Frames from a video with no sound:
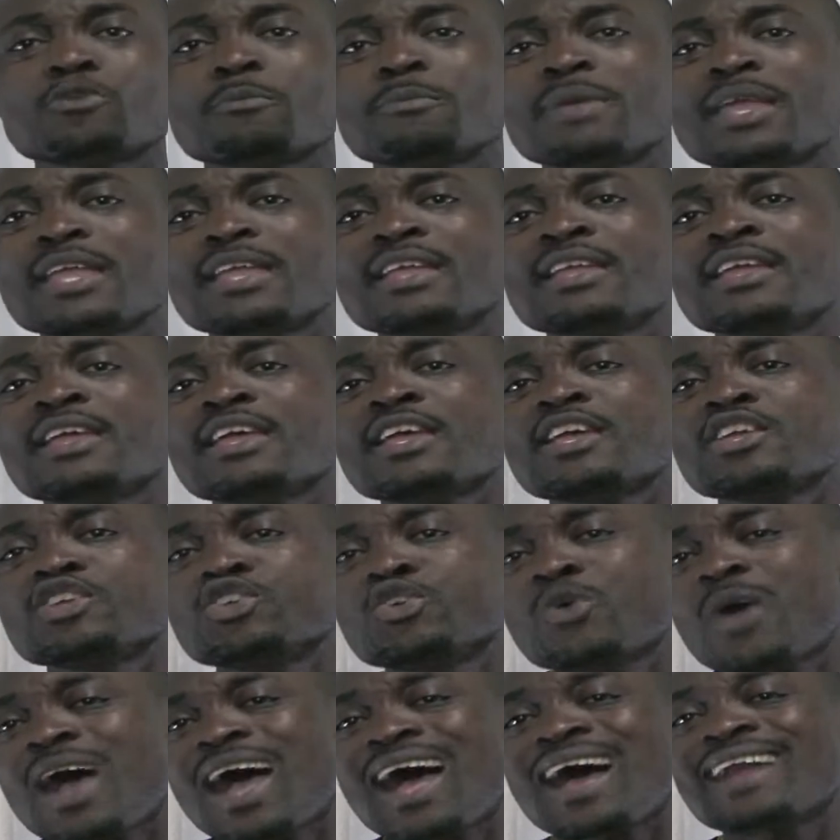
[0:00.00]
me,
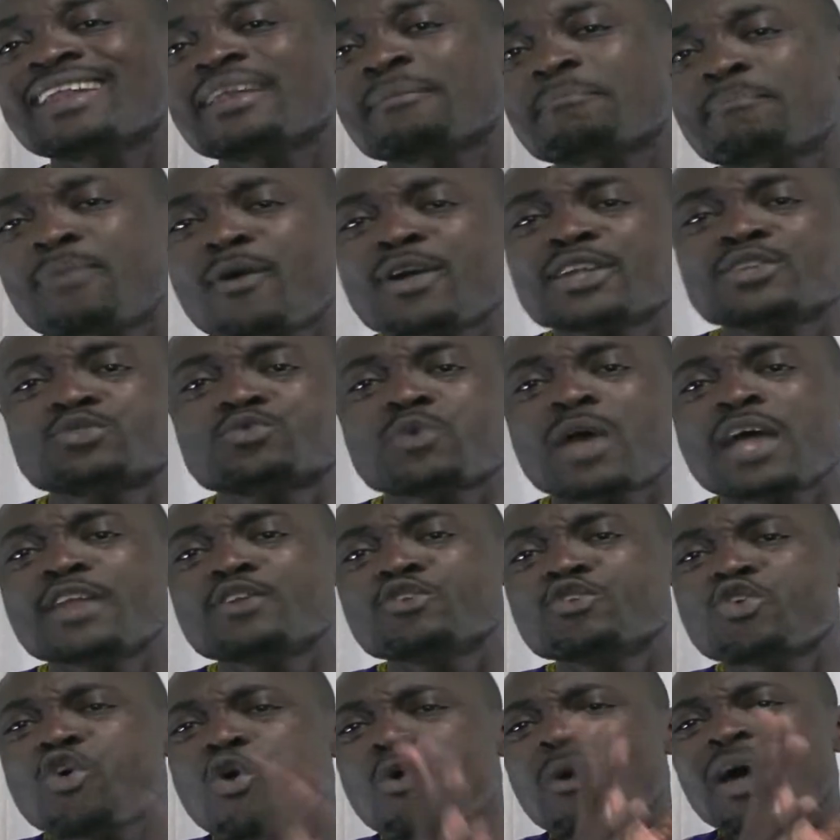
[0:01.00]
you are at the point where
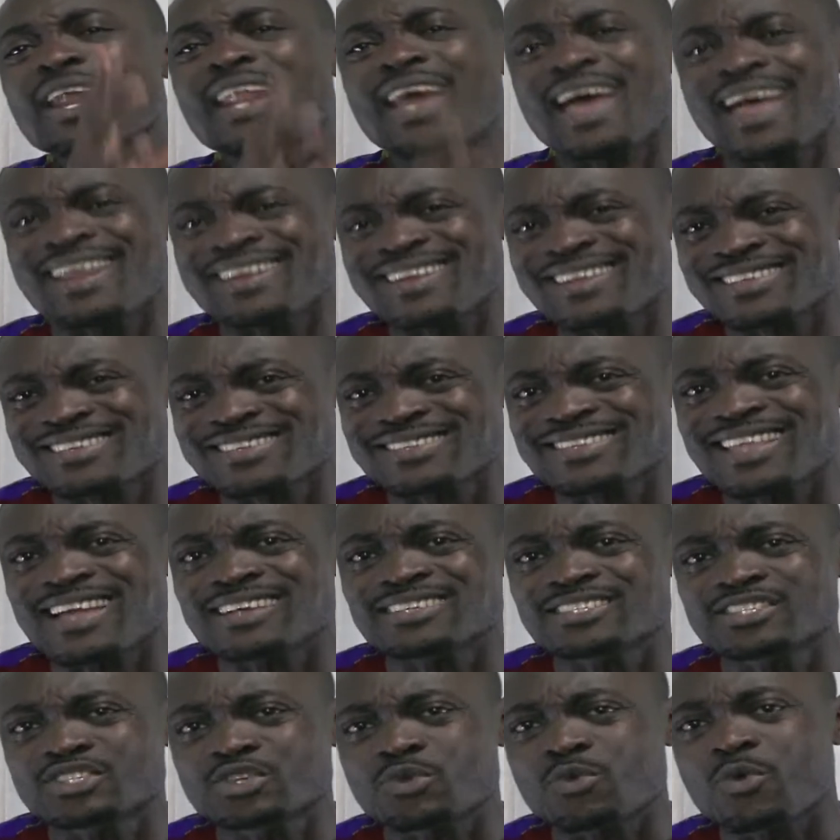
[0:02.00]
no one
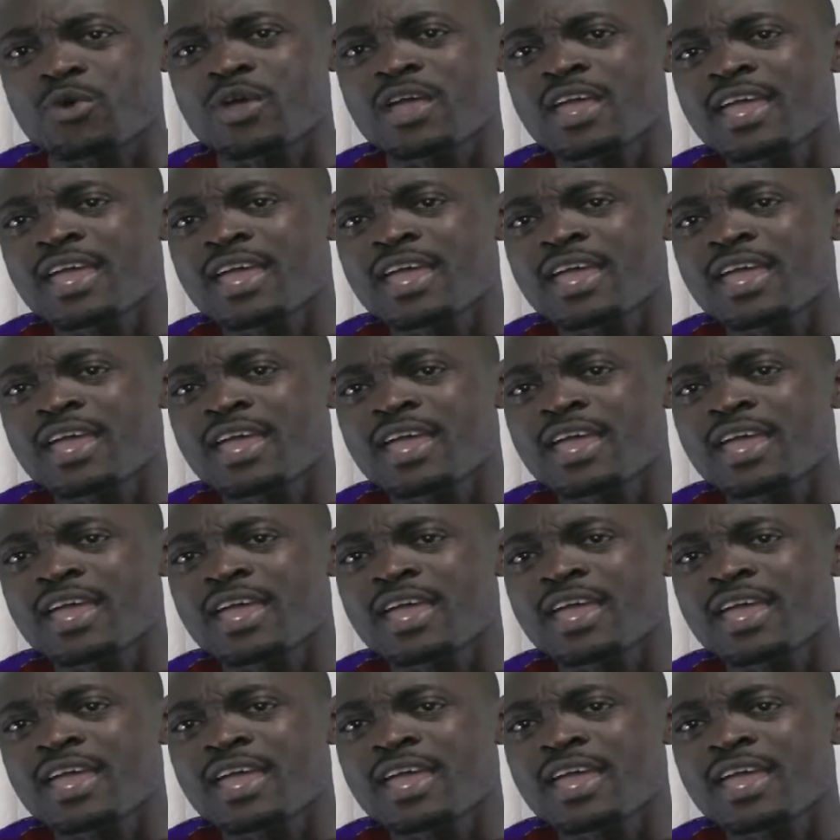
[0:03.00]
understands you,